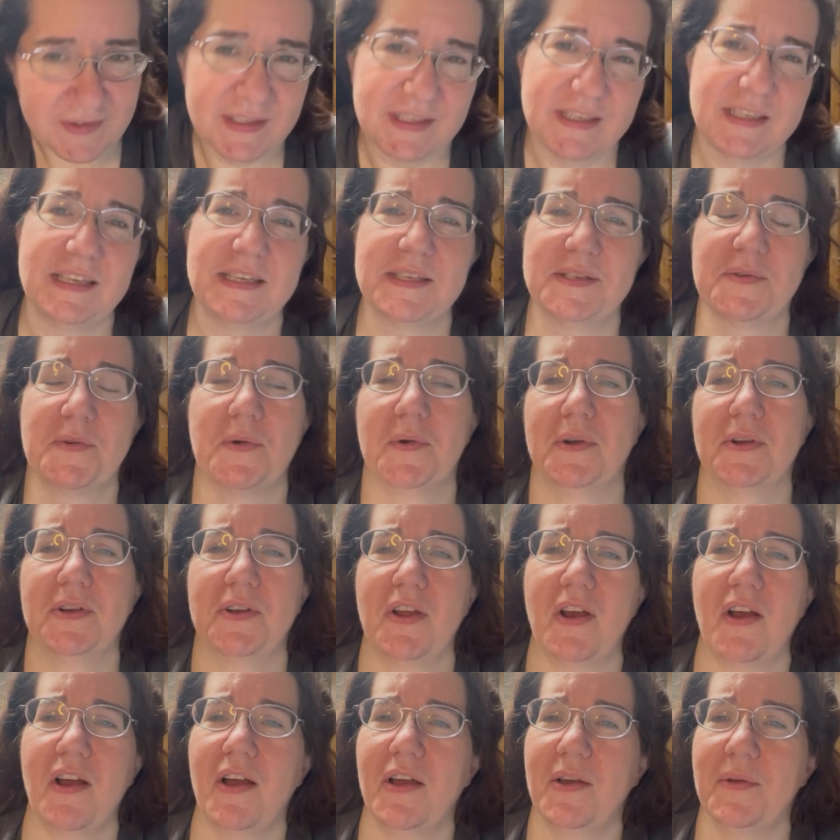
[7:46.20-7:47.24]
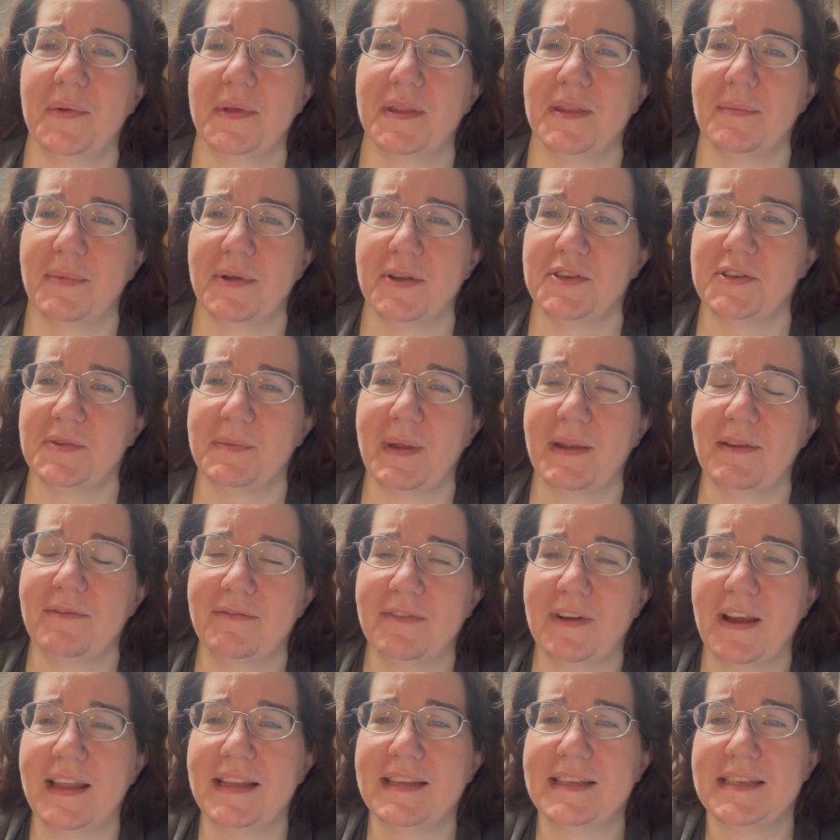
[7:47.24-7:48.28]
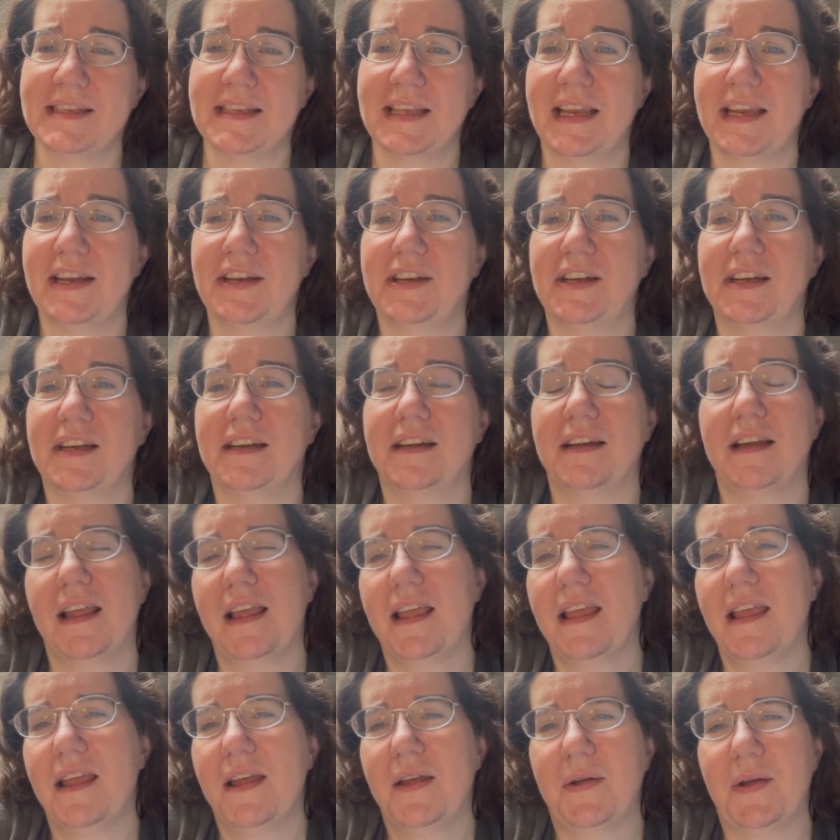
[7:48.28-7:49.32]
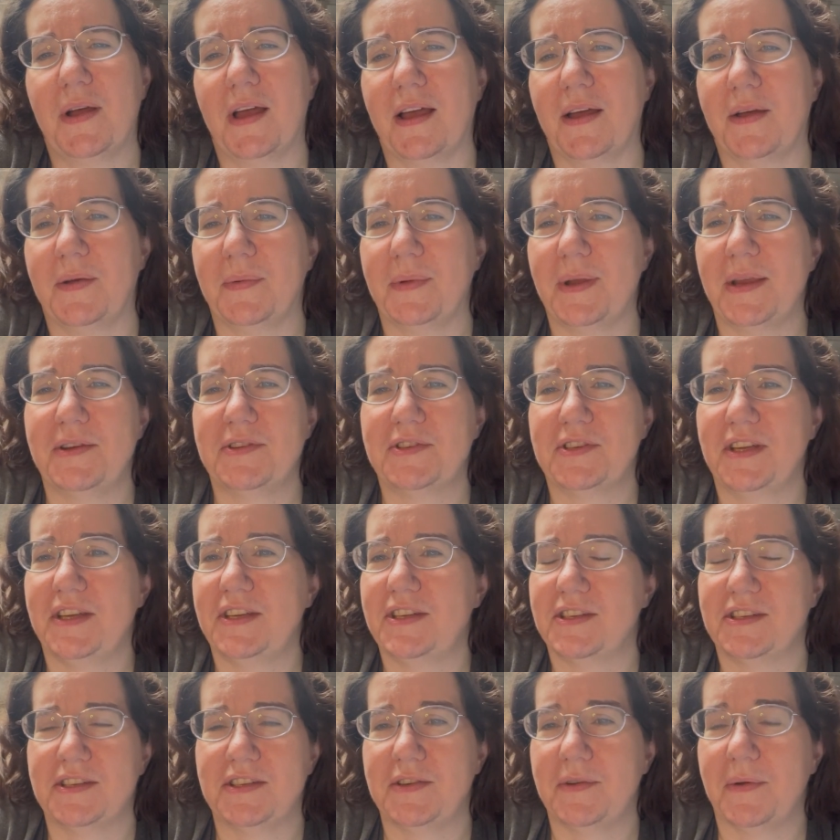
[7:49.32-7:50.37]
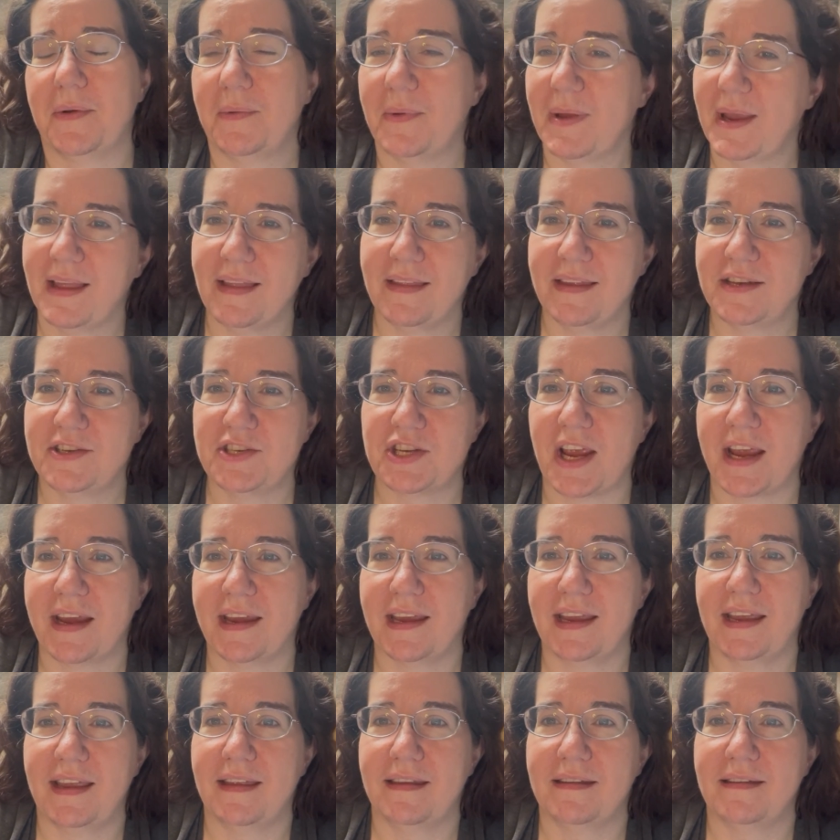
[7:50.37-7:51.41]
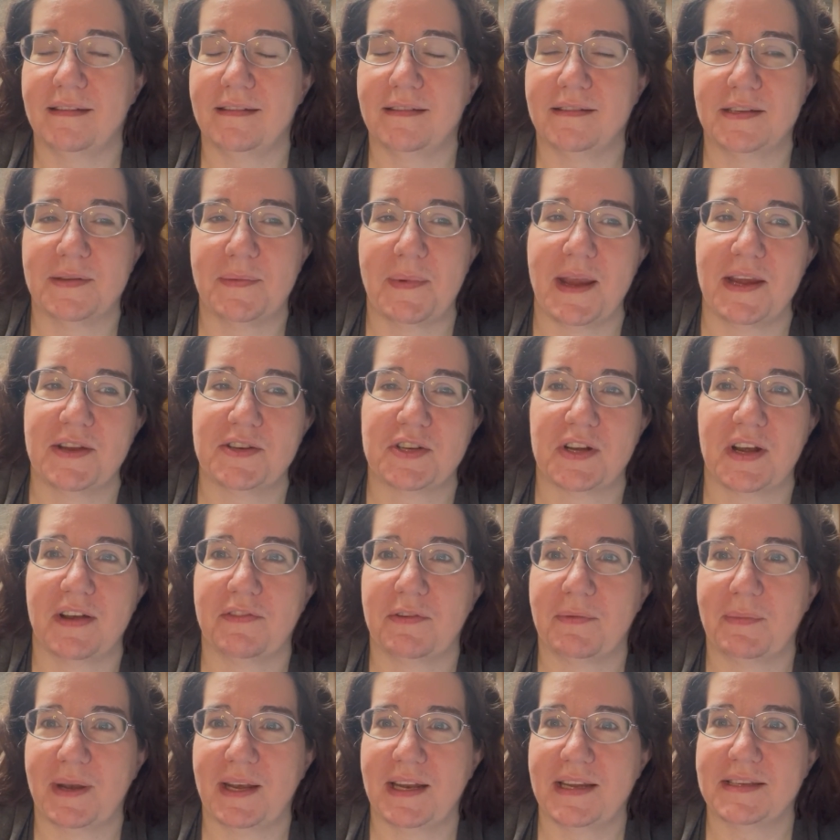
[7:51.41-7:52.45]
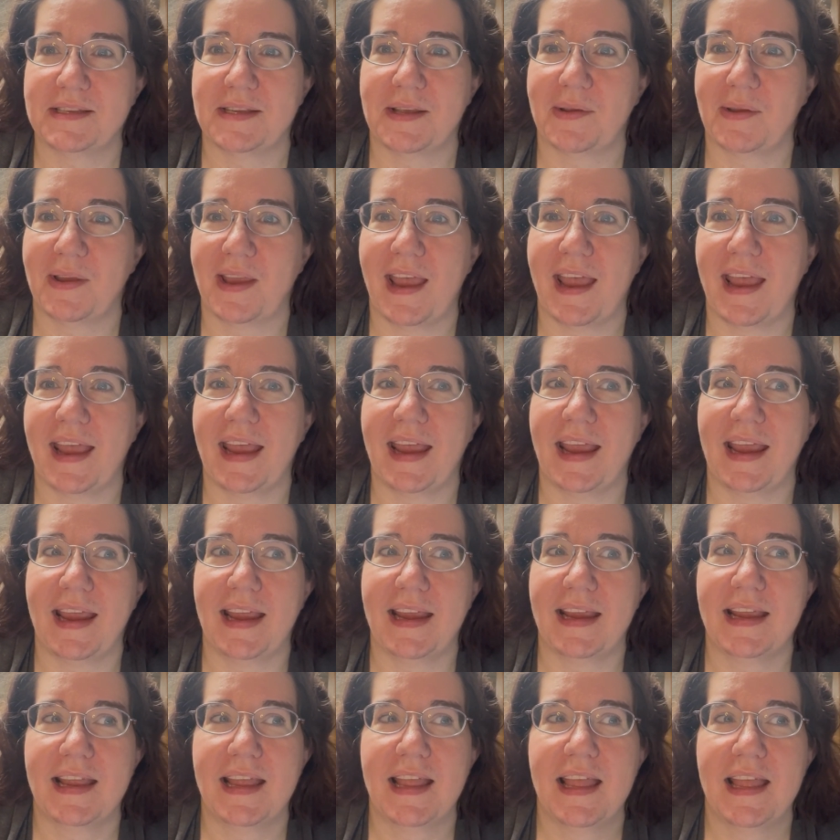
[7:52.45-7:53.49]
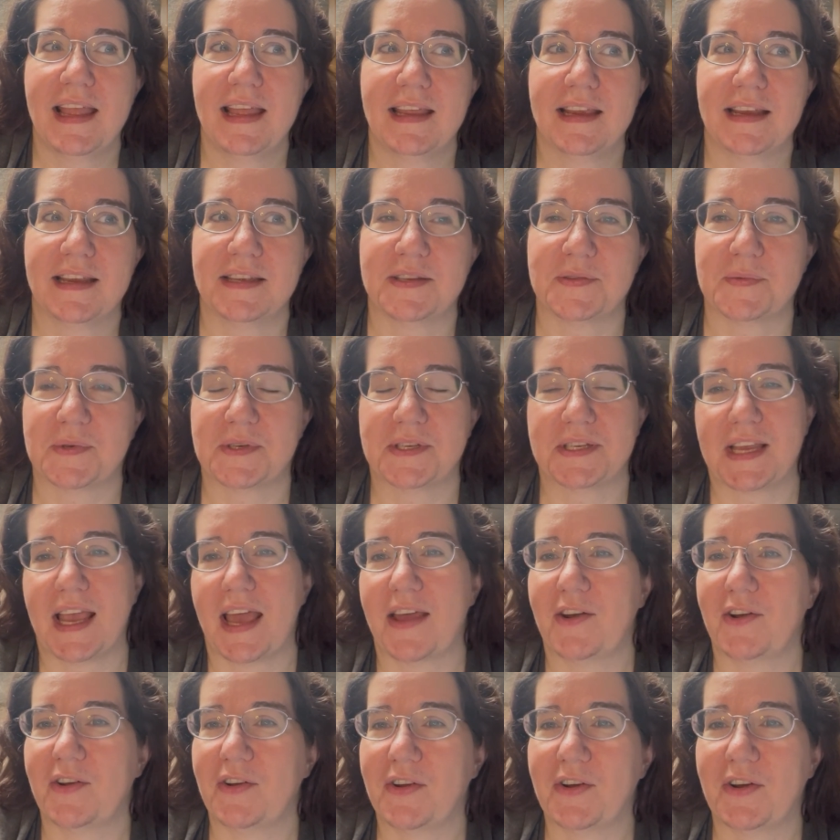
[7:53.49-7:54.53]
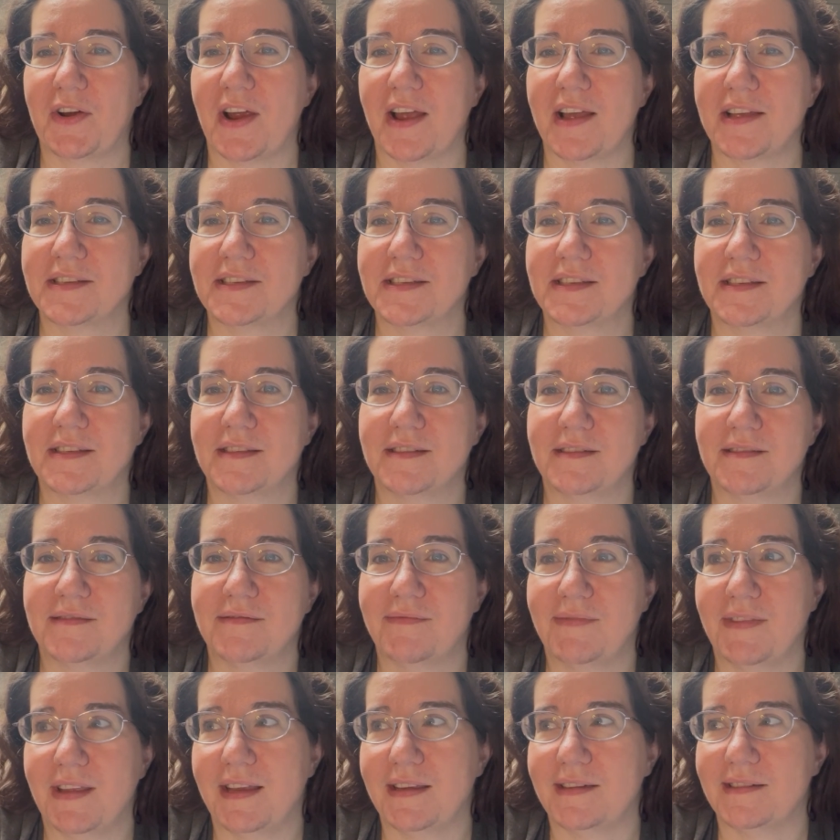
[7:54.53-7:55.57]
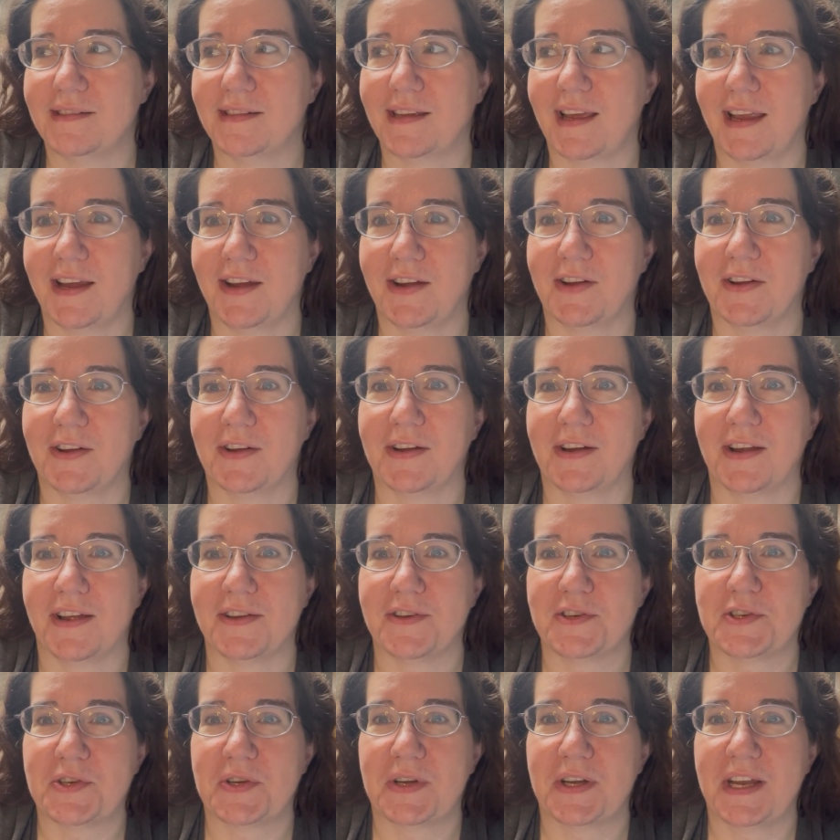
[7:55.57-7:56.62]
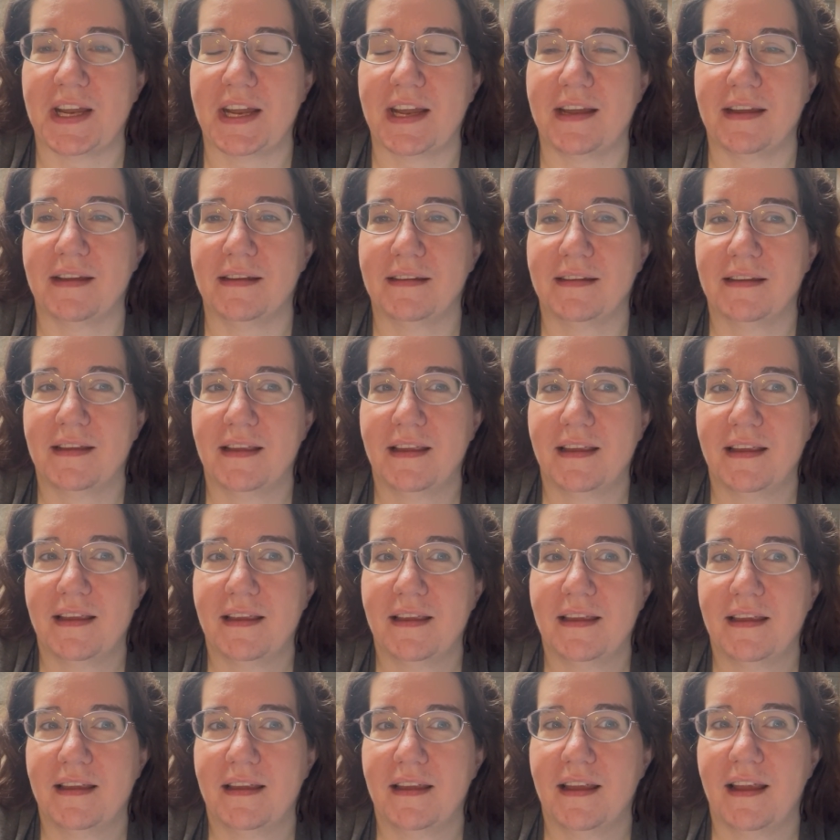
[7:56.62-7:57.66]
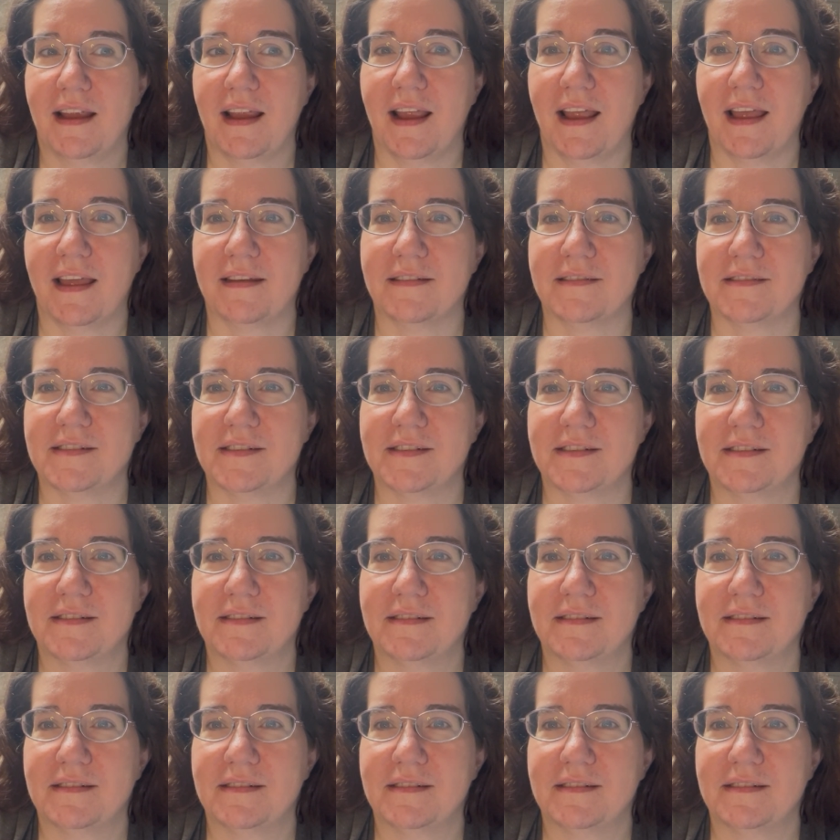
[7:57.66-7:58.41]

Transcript: Discord call with a bunch of my friends later. We usually just do a weekly check-in to make sure everybody's okay because we're scattered across the entire country and